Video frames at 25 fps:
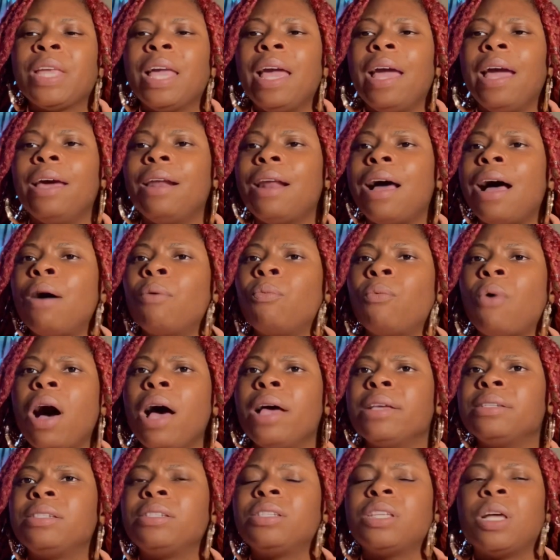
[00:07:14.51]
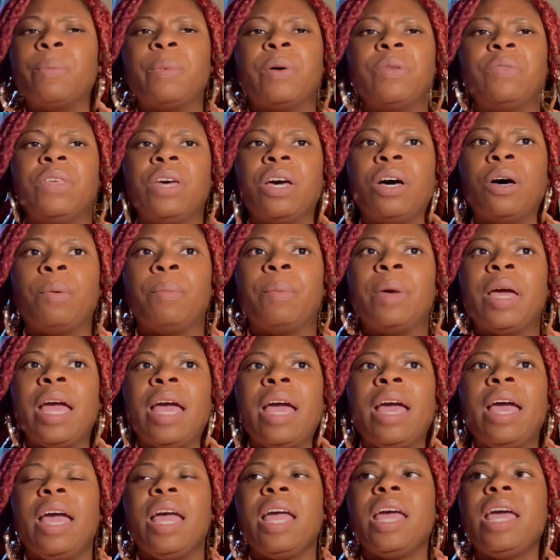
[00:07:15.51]
And I watch some of them
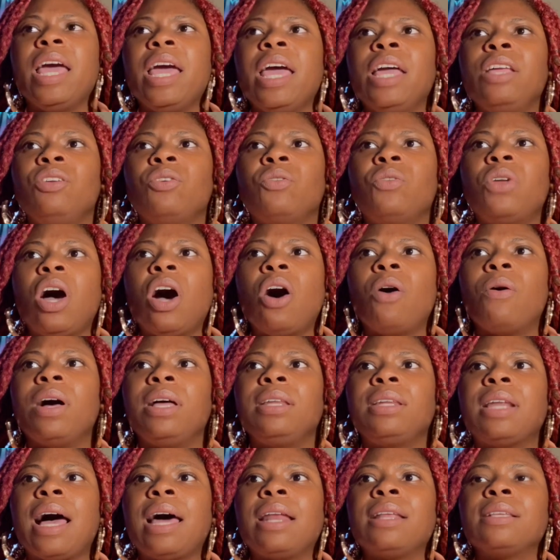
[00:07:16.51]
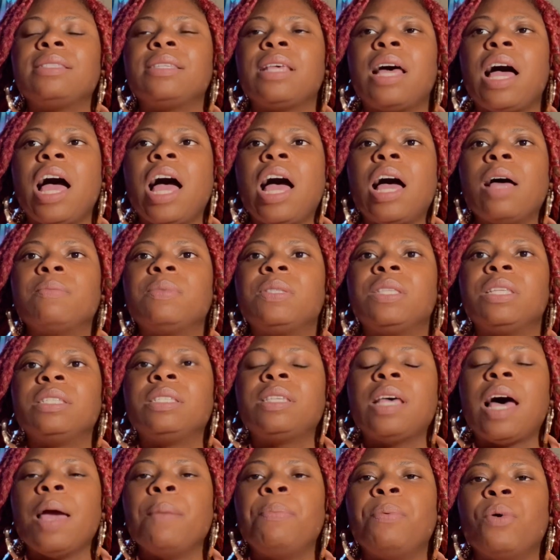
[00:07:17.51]
and you know a lot of times the
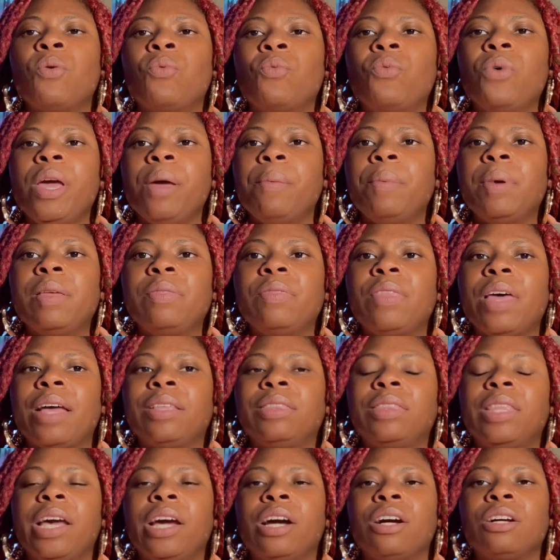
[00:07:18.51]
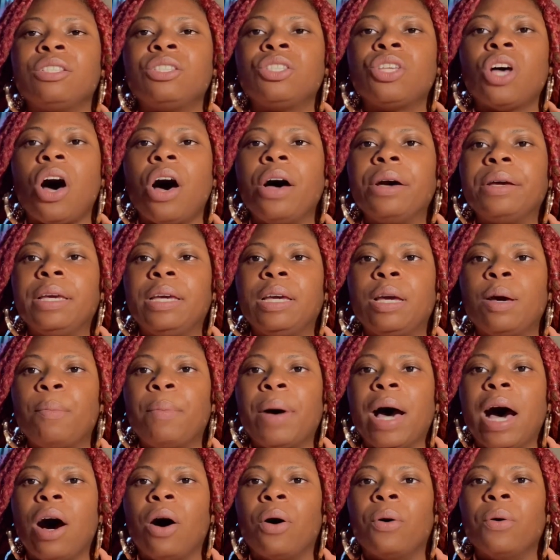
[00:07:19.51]
type of women that they are talking
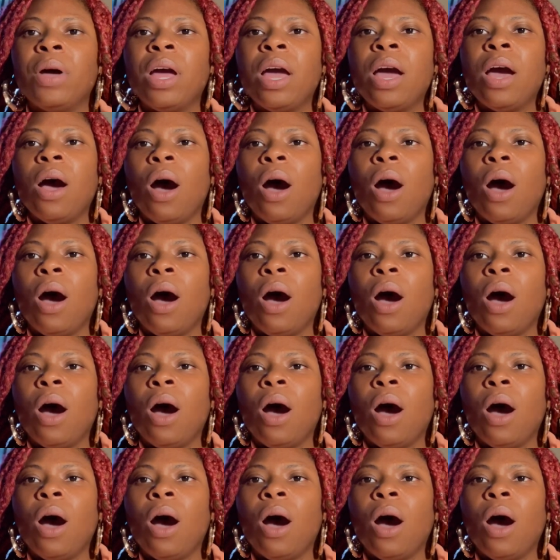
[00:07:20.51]
about